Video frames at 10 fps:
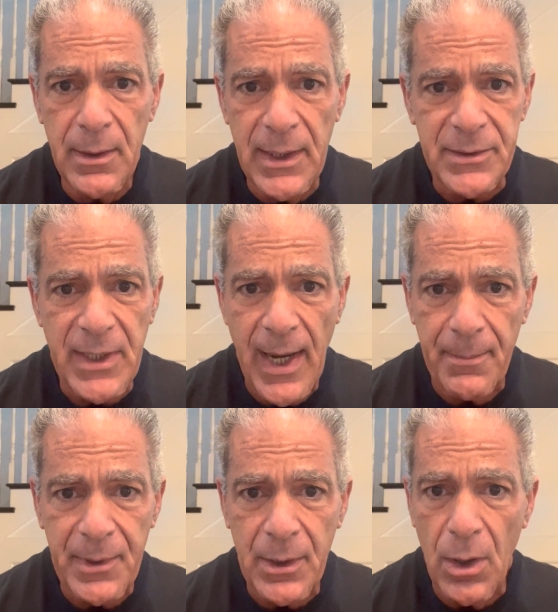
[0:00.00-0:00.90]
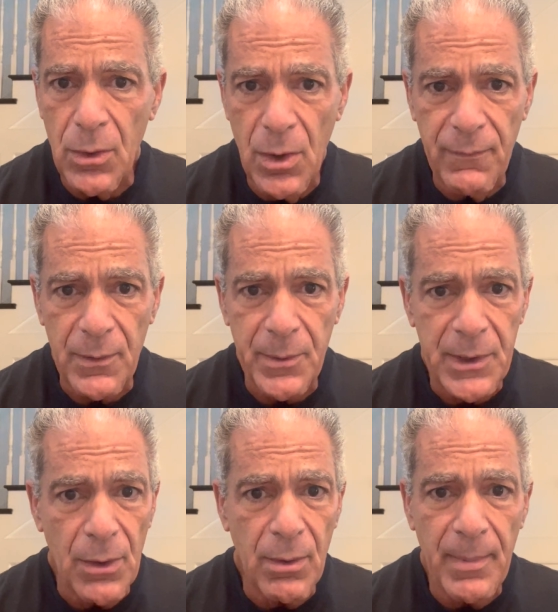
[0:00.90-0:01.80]
It's happening all over. We
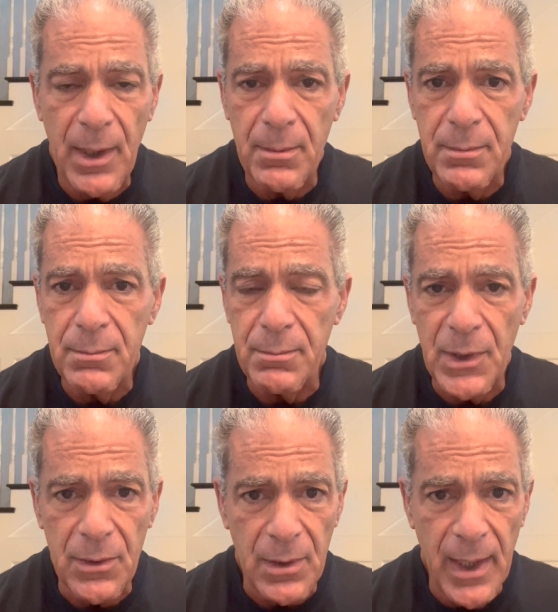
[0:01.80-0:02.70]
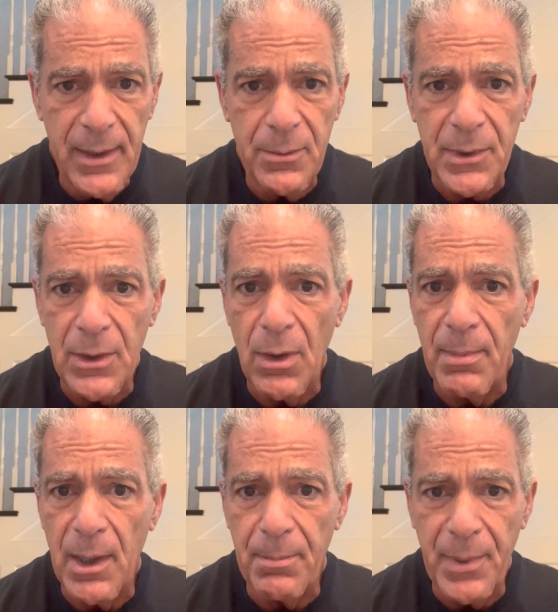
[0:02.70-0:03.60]
know about Miller Lite, we know
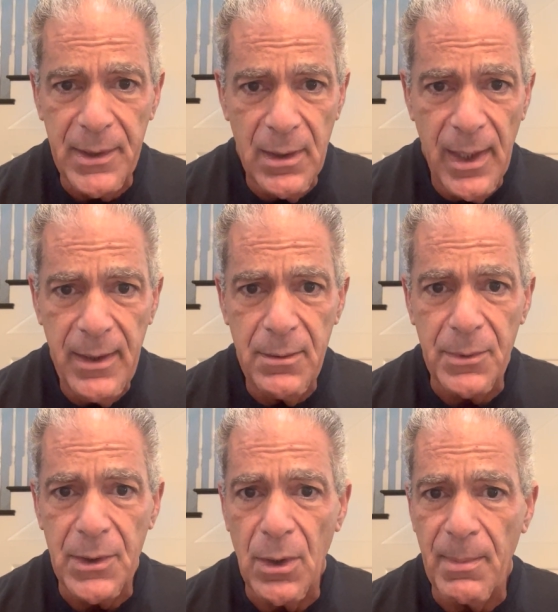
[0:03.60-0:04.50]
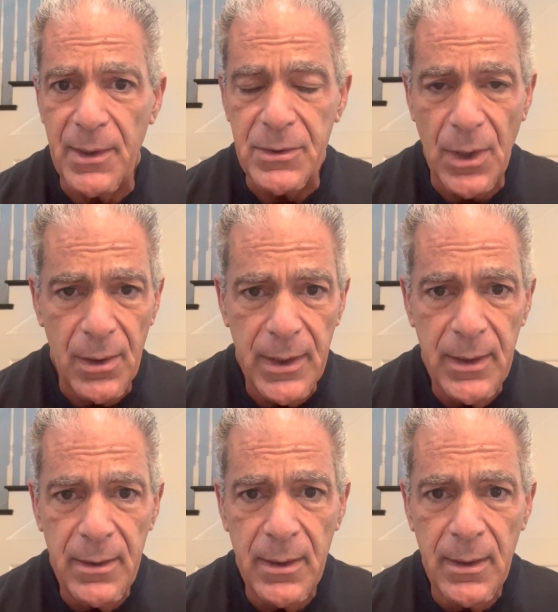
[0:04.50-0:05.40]
about Bud Light, we know about
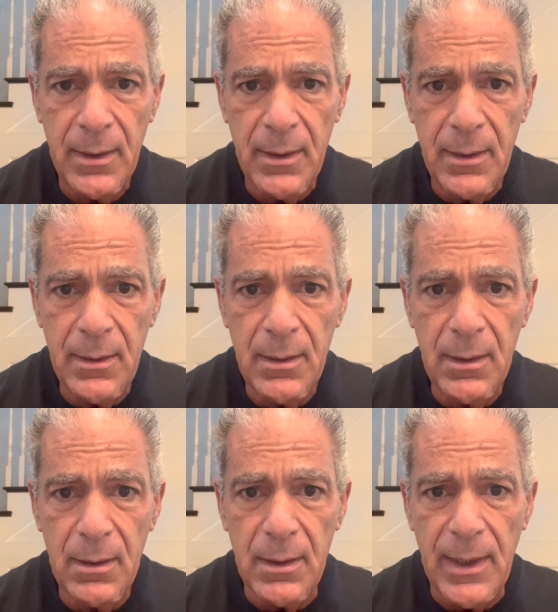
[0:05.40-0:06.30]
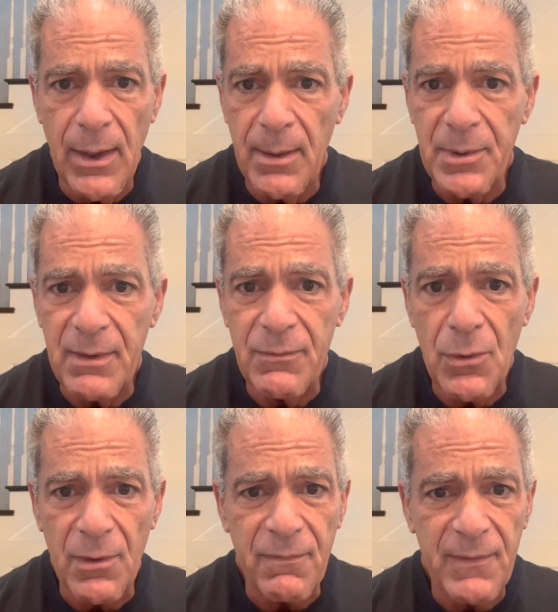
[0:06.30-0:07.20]
Target. And now I believe
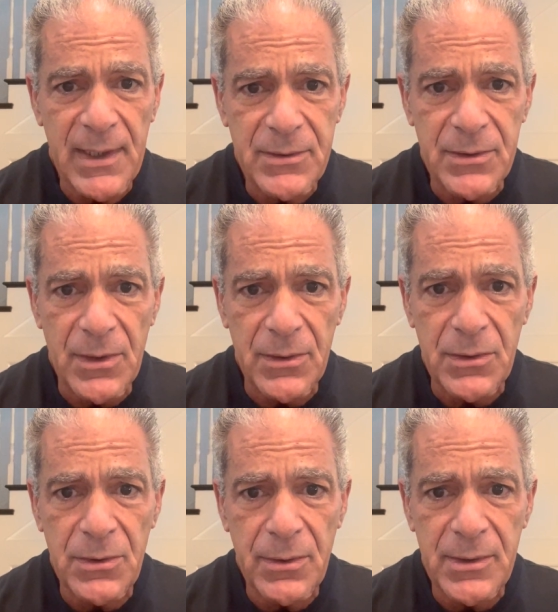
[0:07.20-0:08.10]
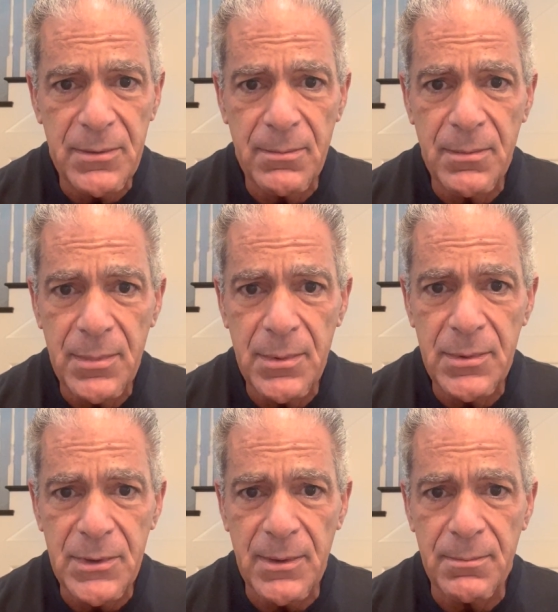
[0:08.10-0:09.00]
North Face is also doing
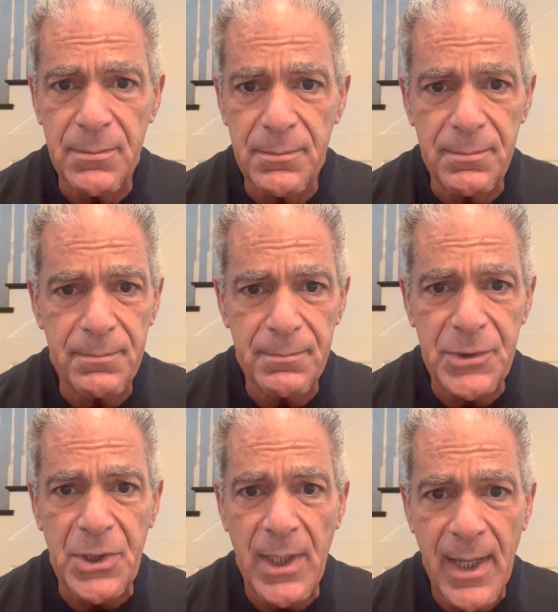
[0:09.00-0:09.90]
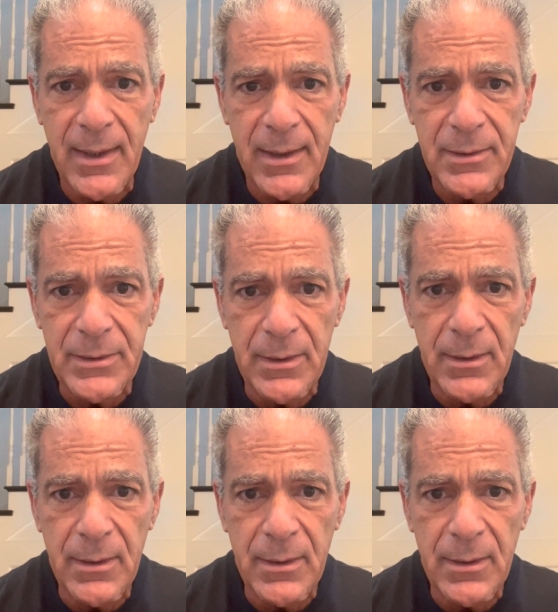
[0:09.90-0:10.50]
some shenanigans.